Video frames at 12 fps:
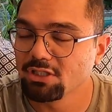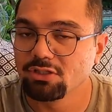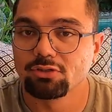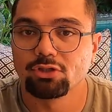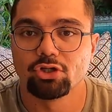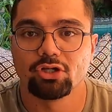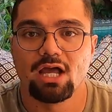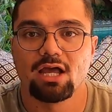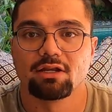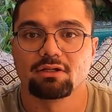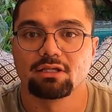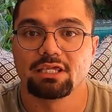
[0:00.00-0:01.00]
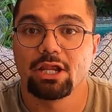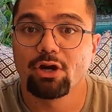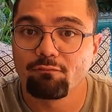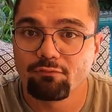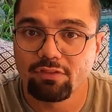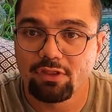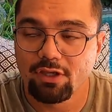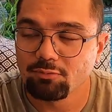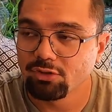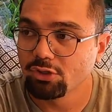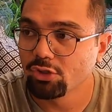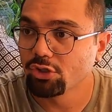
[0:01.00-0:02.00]
You learn how to care for them.
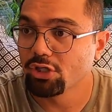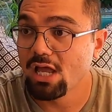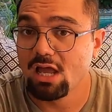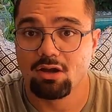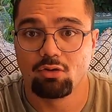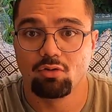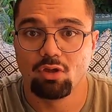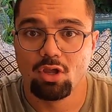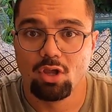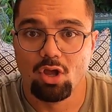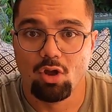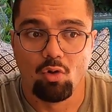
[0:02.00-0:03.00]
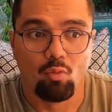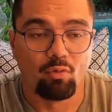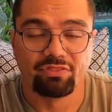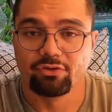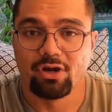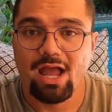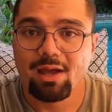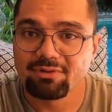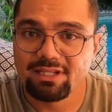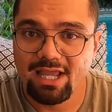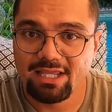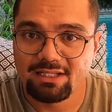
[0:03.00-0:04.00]
You learn what their
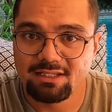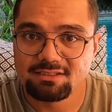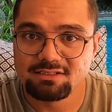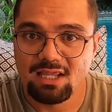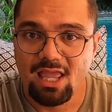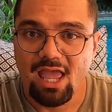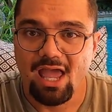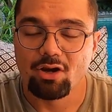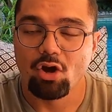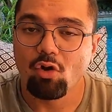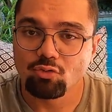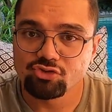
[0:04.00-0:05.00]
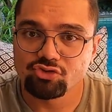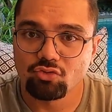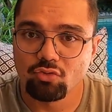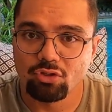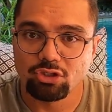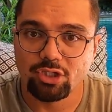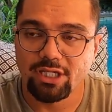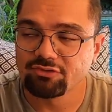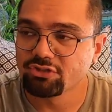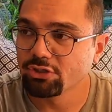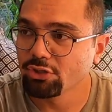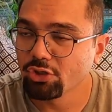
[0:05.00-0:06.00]
habitat is, and also you get
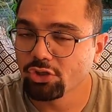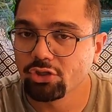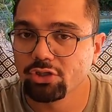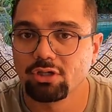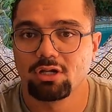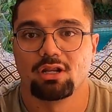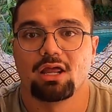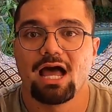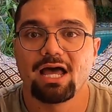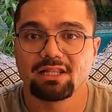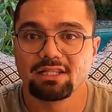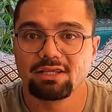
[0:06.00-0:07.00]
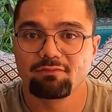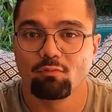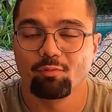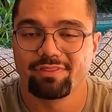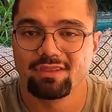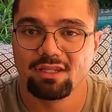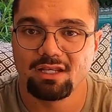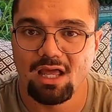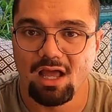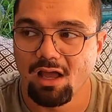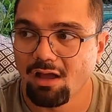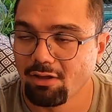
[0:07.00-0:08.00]
to learn how to live within
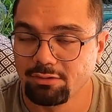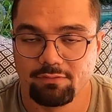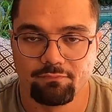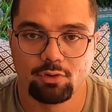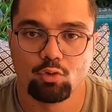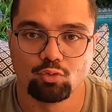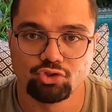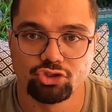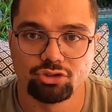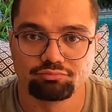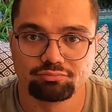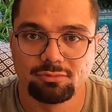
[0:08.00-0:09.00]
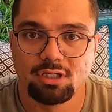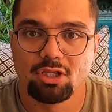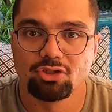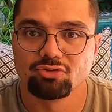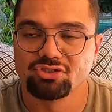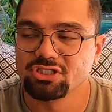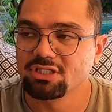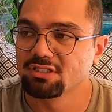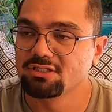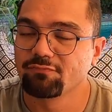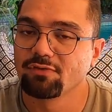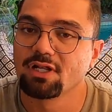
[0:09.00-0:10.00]
a different culture. You'll see the
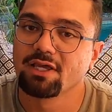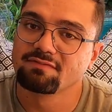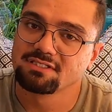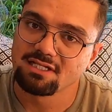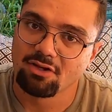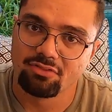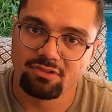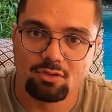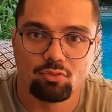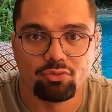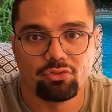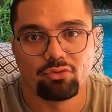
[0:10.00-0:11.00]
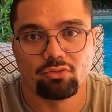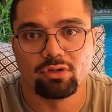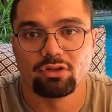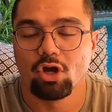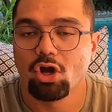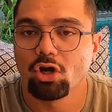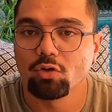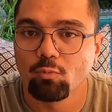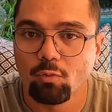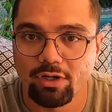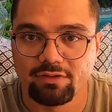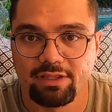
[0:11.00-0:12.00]
different lifestyle they go through and the hard
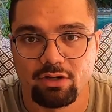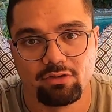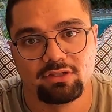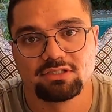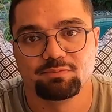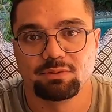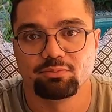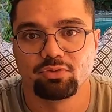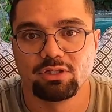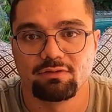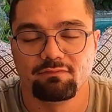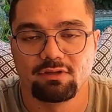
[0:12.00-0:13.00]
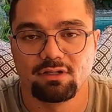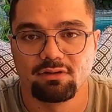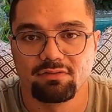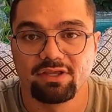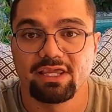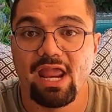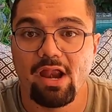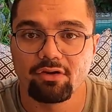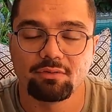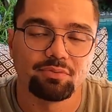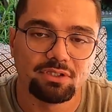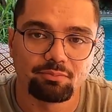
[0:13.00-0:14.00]
work that all these people live in, the
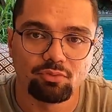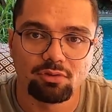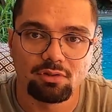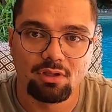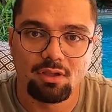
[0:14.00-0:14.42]
Karen people.